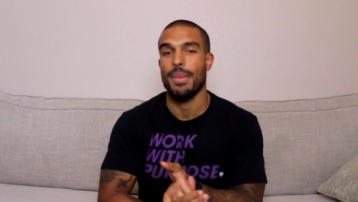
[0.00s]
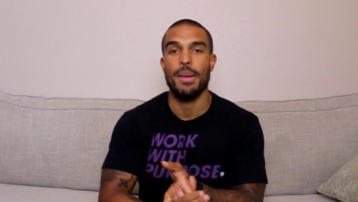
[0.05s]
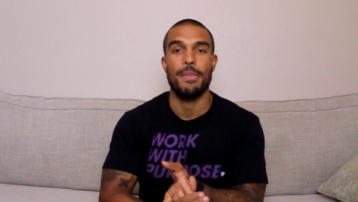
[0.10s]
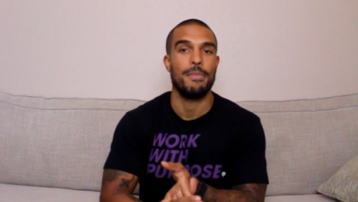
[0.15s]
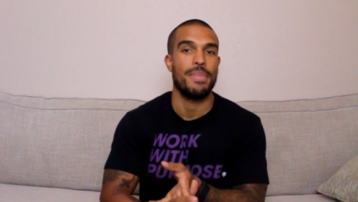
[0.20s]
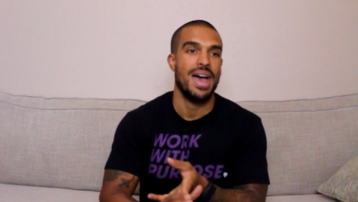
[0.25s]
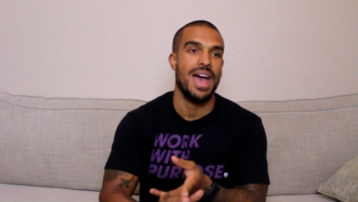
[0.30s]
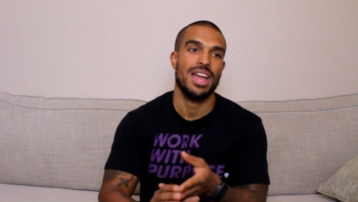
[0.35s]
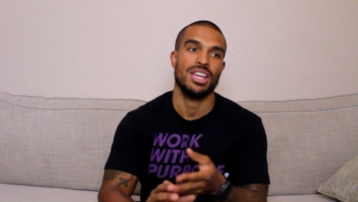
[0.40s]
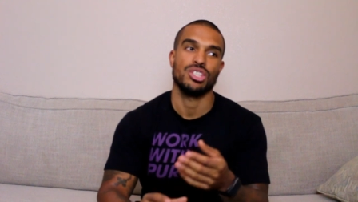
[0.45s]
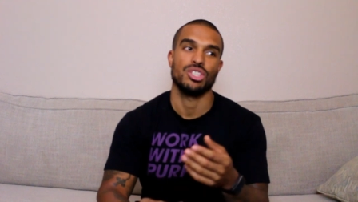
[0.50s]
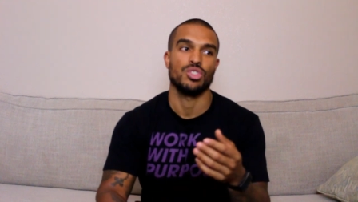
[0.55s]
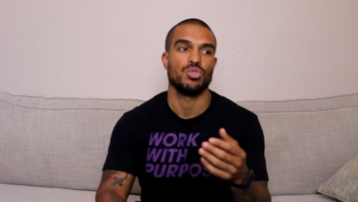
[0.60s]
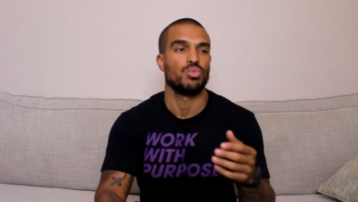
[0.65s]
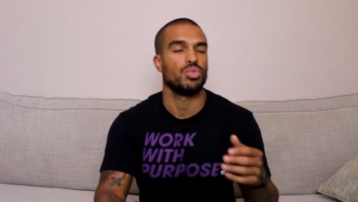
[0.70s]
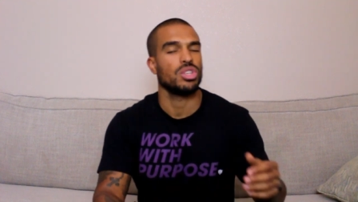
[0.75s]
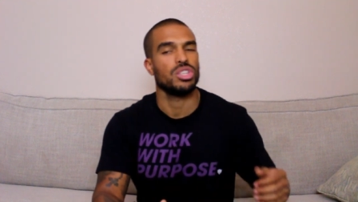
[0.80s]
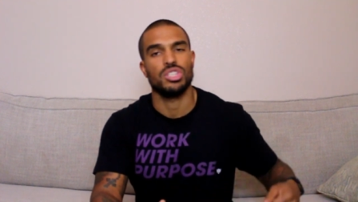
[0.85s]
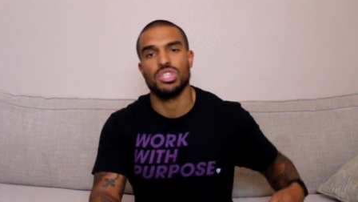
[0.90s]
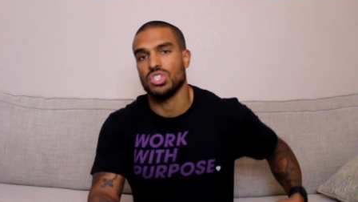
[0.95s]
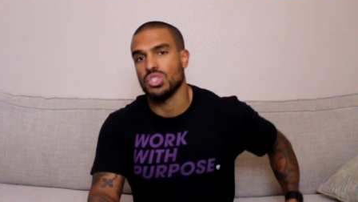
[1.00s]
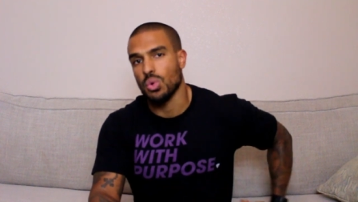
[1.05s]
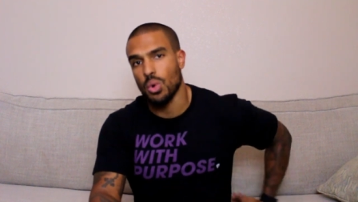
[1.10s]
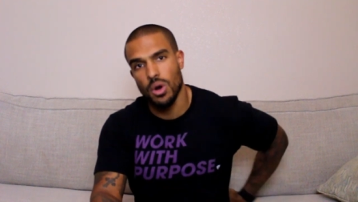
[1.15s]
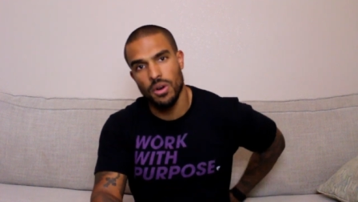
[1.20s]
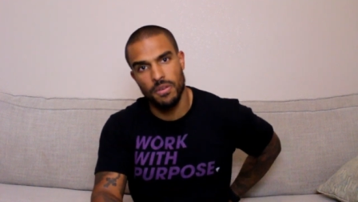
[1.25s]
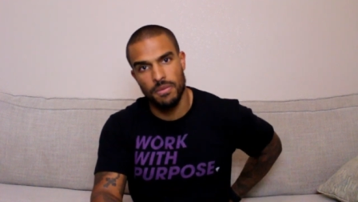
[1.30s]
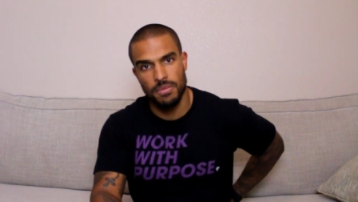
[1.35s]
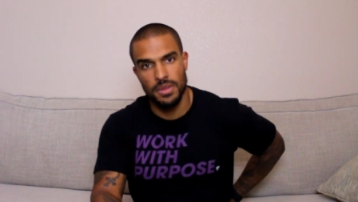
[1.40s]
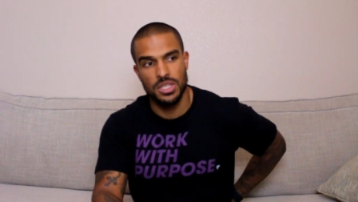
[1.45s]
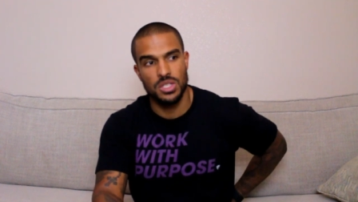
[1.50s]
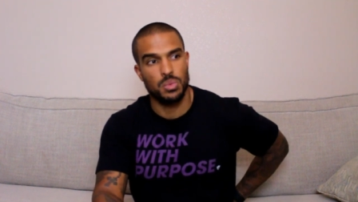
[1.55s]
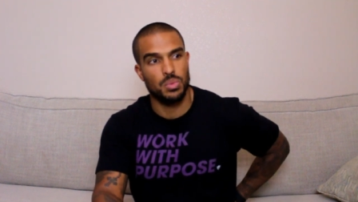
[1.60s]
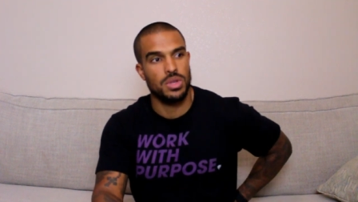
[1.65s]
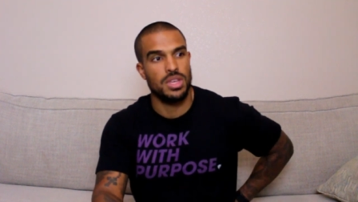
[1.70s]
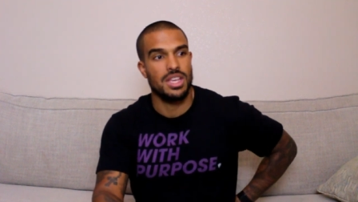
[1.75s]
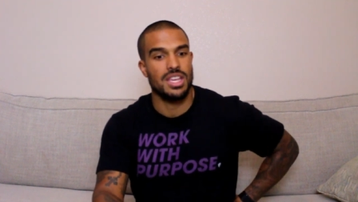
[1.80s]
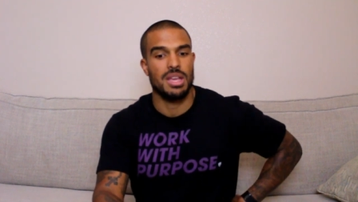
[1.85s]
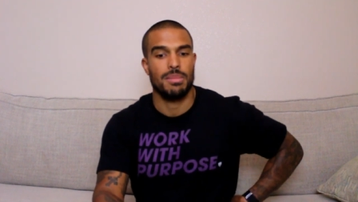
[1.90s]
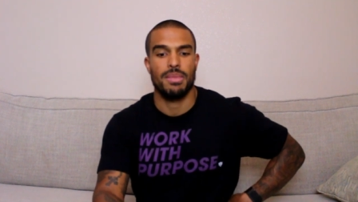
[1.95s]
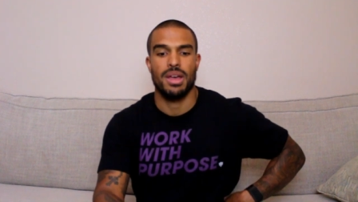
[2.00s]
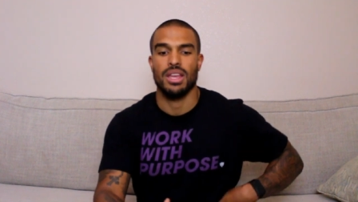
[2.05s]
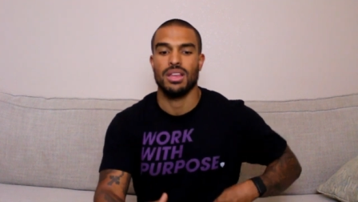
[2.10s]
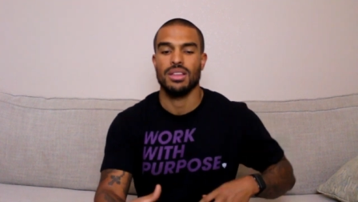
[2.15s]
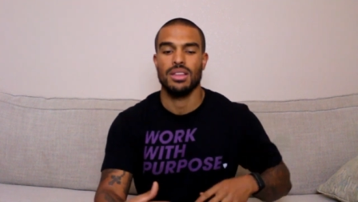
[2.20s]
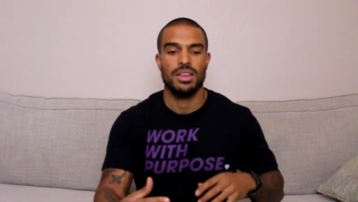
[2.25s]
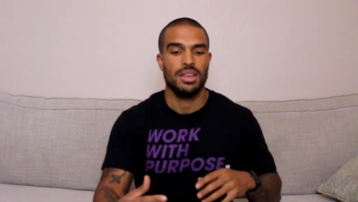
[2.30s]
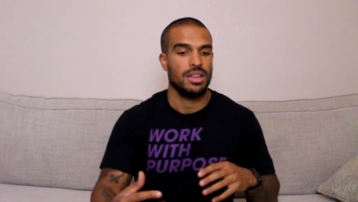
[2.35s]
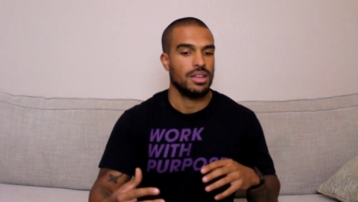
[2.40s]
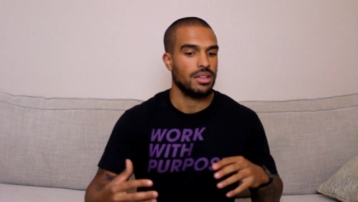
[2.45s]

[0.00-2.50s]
my back's just really sore from this week and my,